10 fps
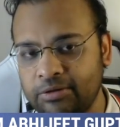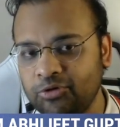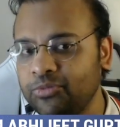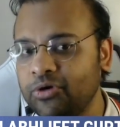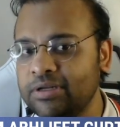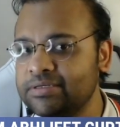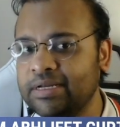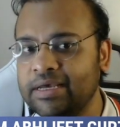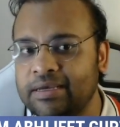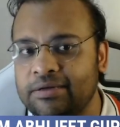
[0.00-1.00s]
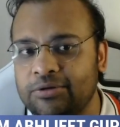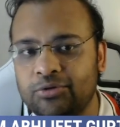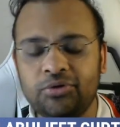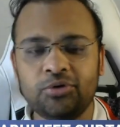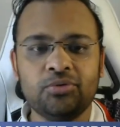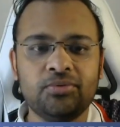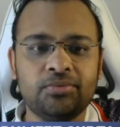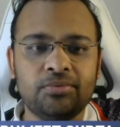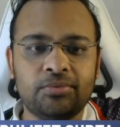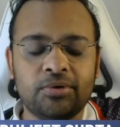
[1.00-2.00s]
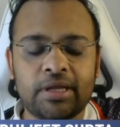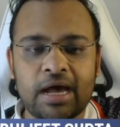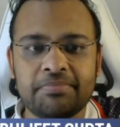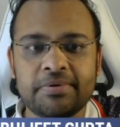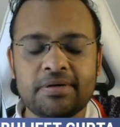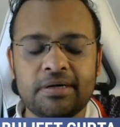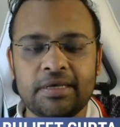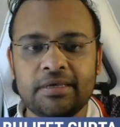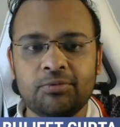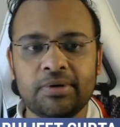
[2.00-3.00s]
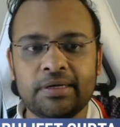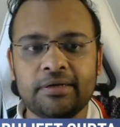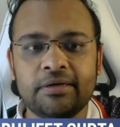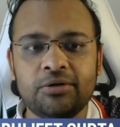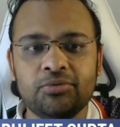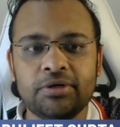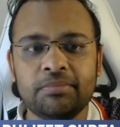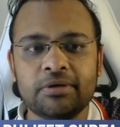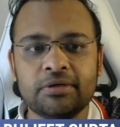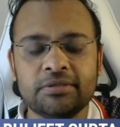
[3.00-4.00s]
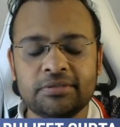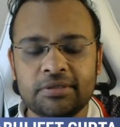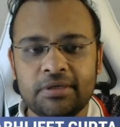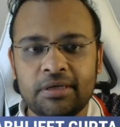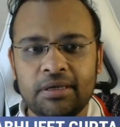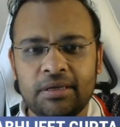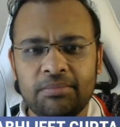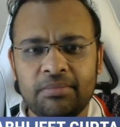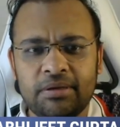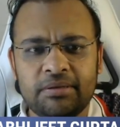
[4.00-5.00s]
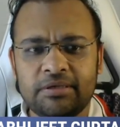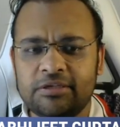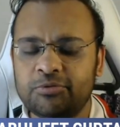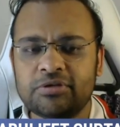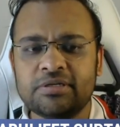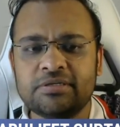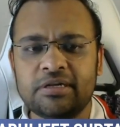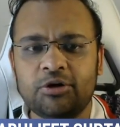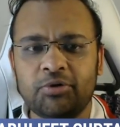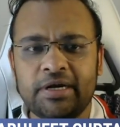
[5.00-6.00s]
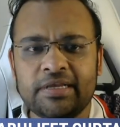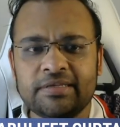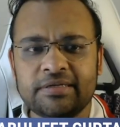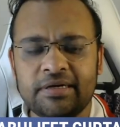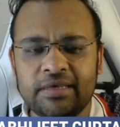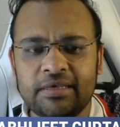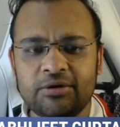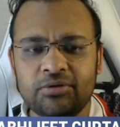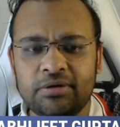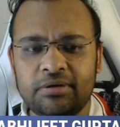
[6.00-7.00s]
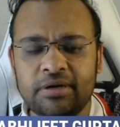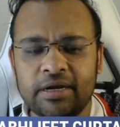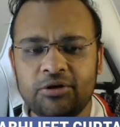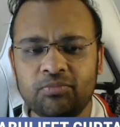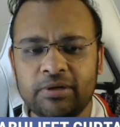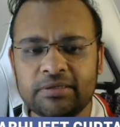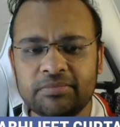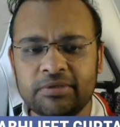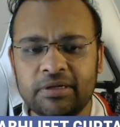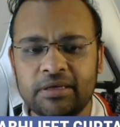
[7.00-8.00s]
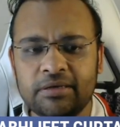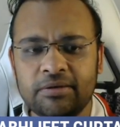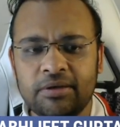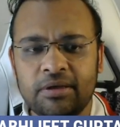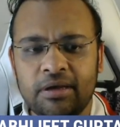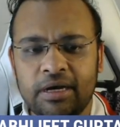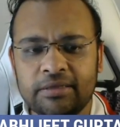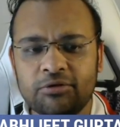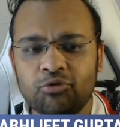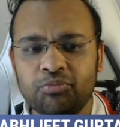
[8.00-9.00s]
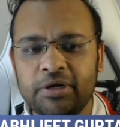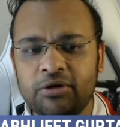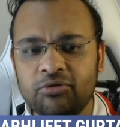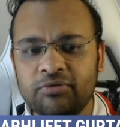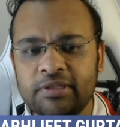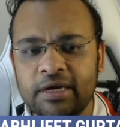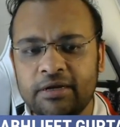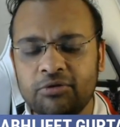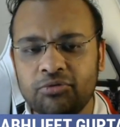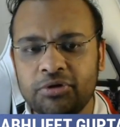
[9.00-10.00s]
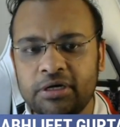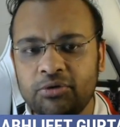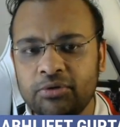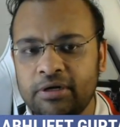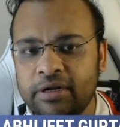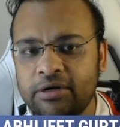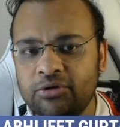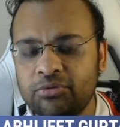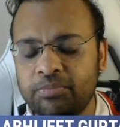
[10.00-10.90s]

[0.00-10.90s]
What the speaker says: To be honest, I don't know what happened. Like, why did he do it? Because position is still quite decent. Like, he could try to play something like either rook b2 with the idea rook d2 and try to